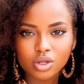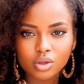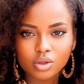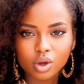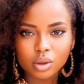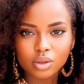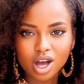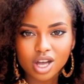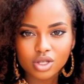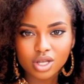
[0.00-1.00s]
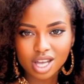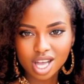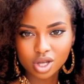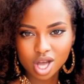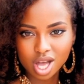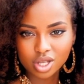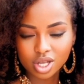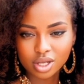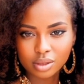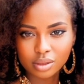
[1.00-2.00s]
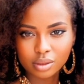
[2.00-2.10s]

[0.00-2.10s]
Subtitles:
of affirmative action in education.